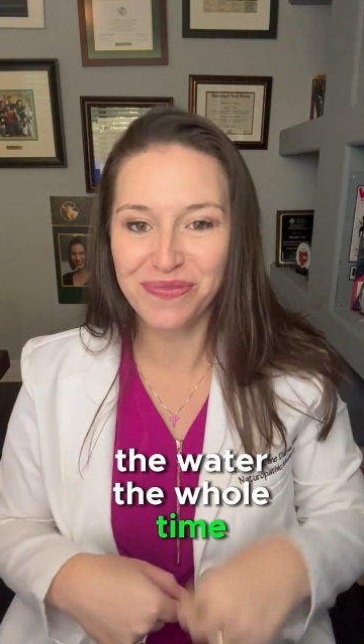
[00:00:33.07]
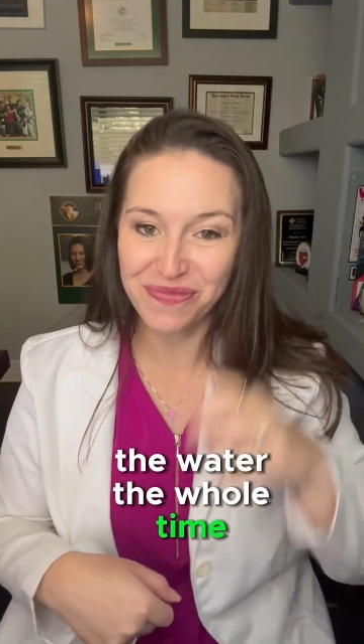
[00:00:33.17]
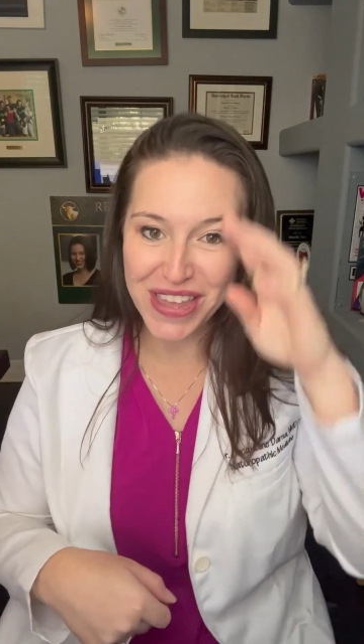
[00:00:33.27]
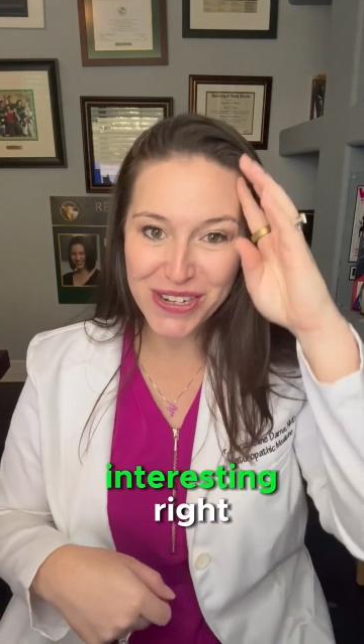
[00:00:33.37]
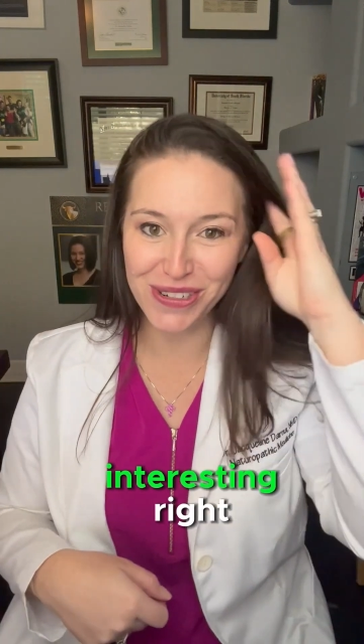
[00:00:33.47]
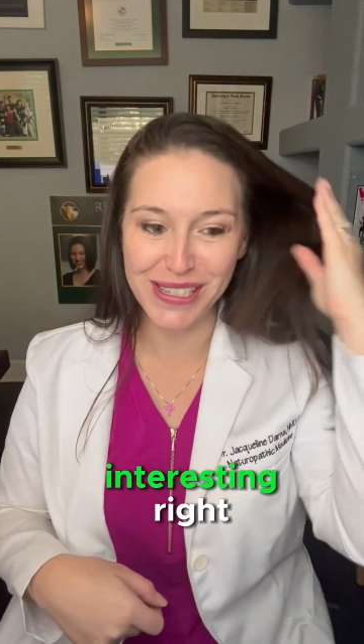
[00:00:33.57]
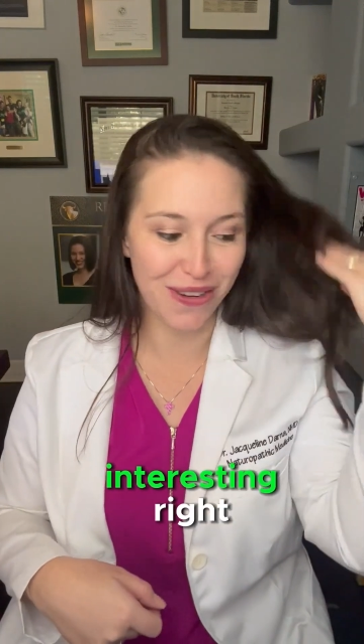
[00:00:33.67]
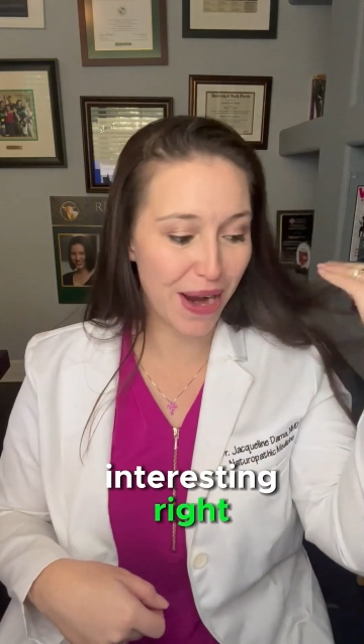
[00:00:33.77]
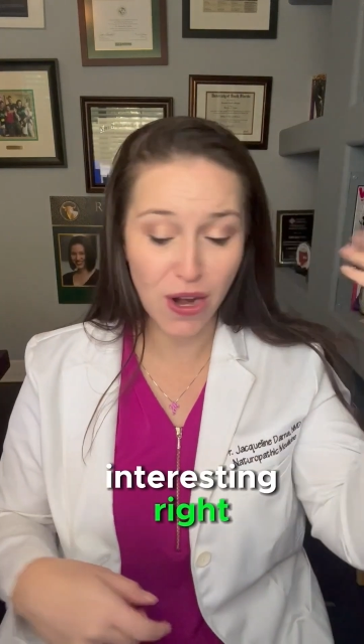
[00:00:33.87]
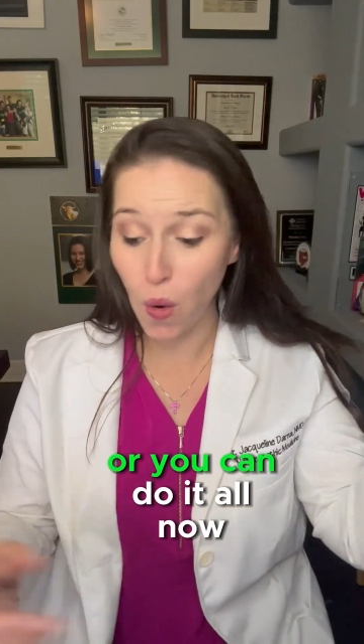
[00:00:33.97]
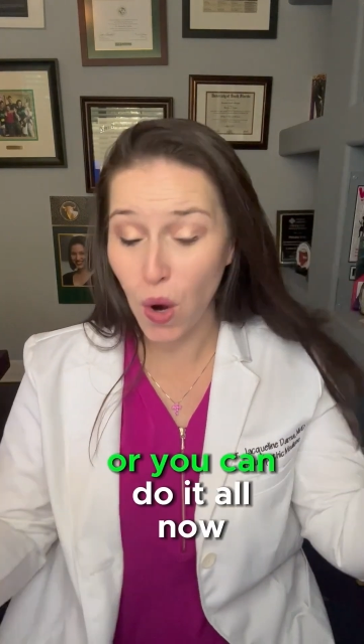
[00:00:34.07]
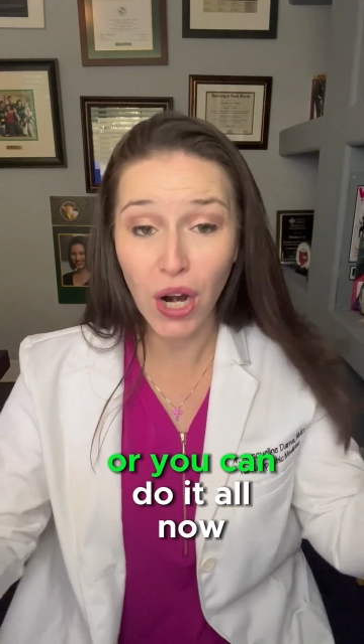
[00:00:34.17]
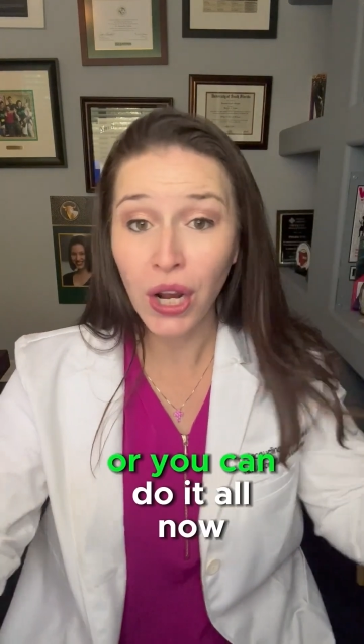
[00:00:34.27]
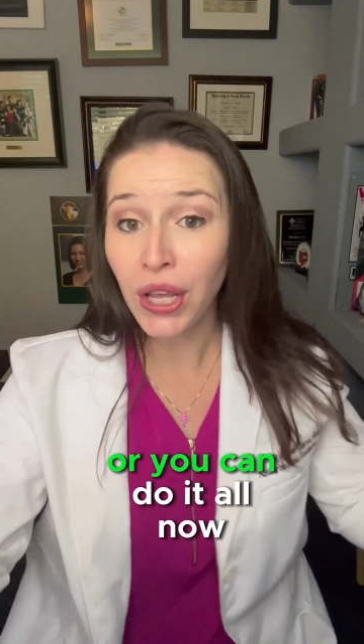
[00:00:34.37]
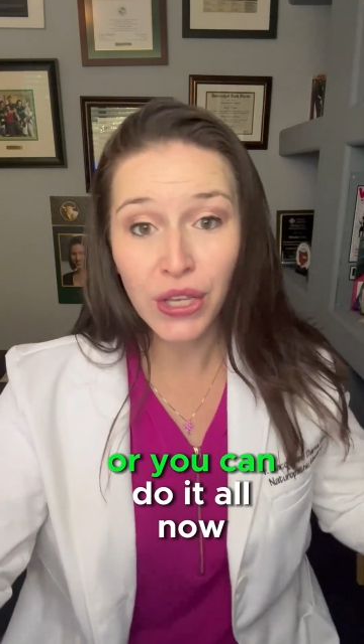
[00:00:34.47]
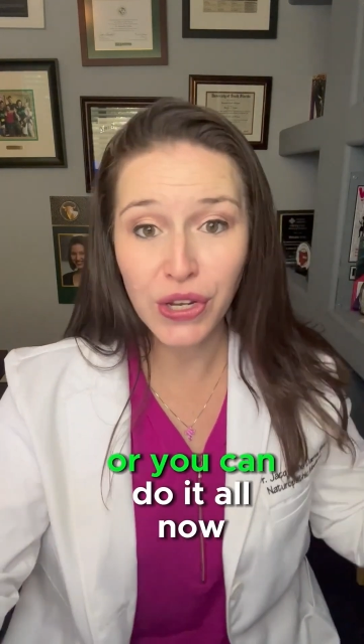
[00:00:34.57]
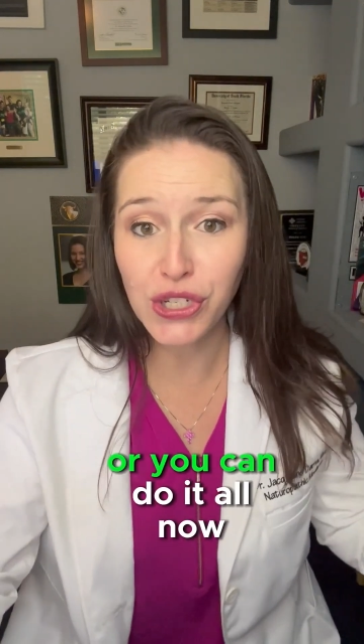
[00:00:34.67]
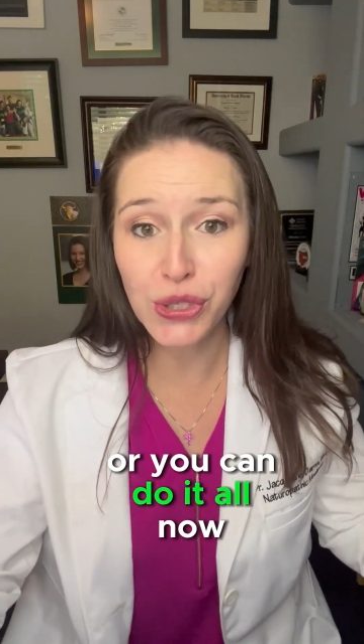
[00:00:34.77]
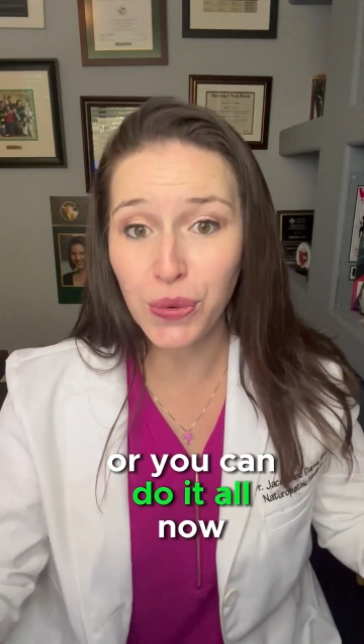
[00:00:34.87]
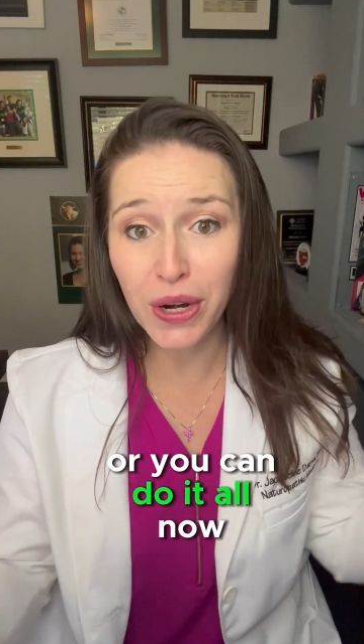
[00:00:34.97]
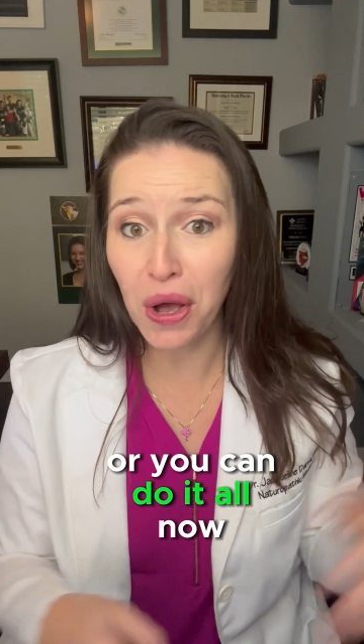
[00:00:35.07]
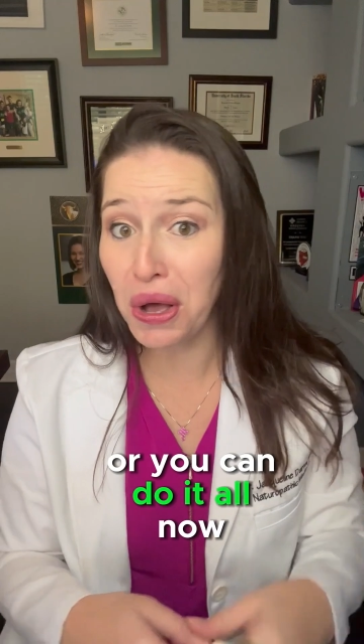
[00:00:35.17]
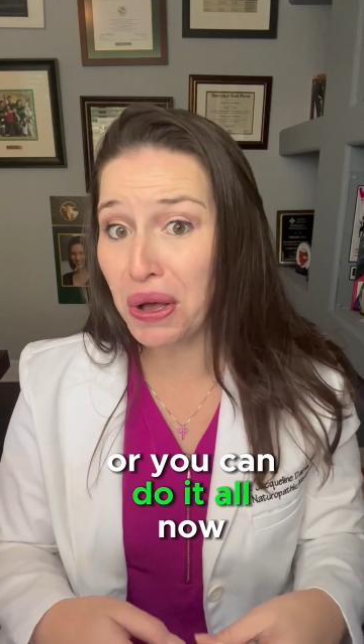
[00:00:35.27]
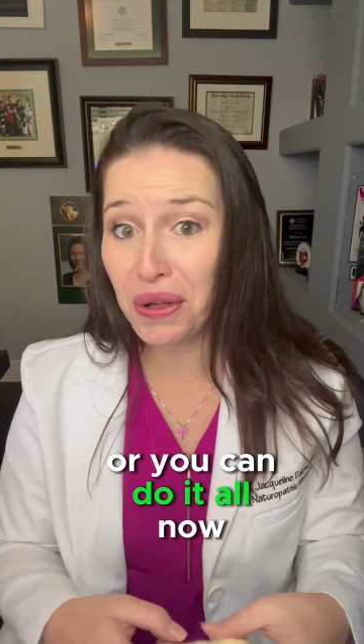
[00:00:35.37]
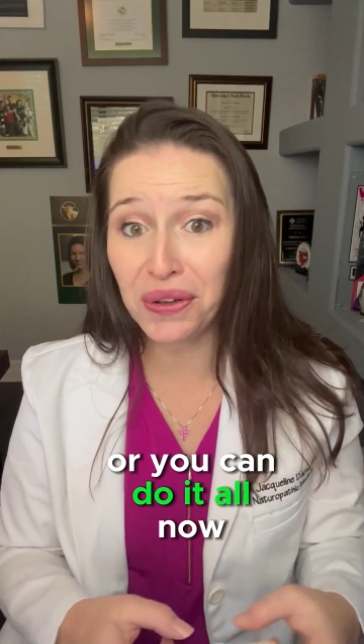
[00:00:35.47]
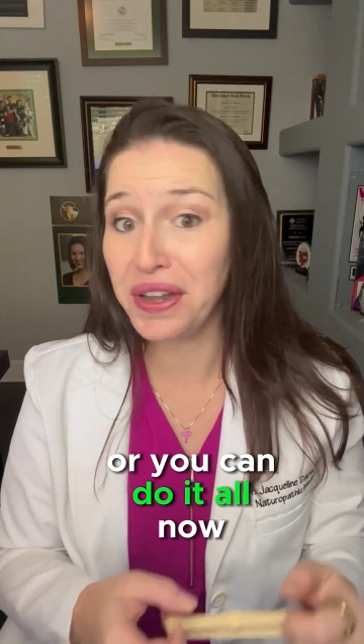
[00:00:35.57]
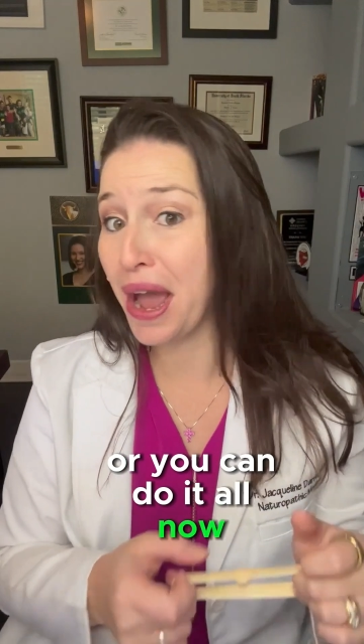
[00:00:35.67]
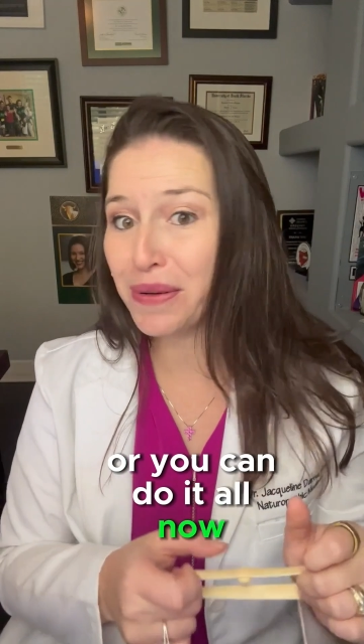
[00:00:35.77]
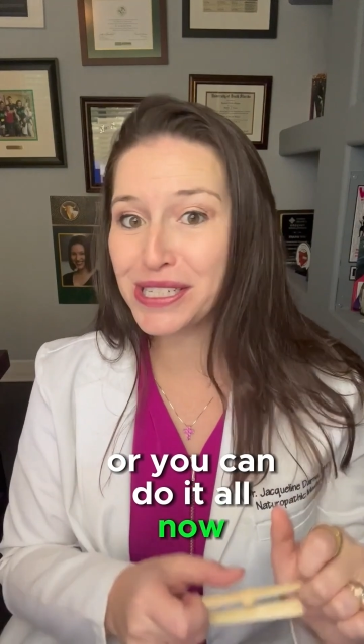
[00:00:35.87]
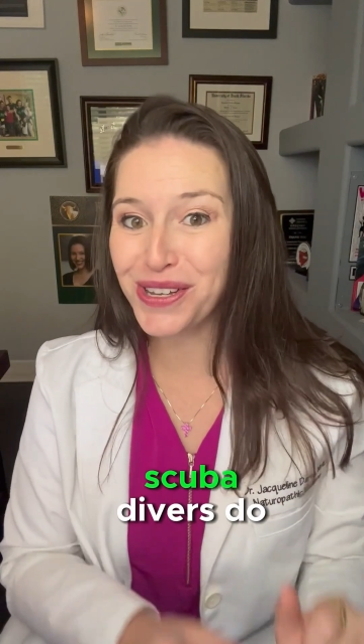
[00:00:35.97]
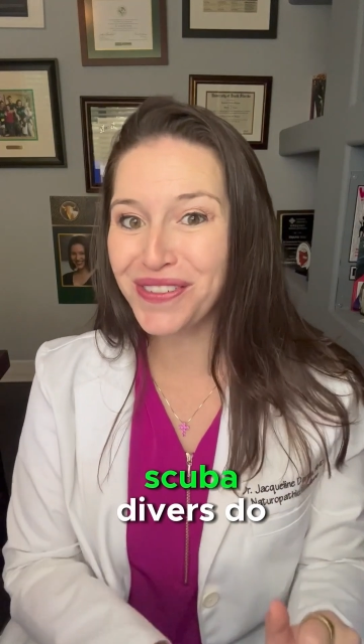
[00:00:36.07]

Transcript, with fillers: Interesting, right? Or you can do what all Naui scuba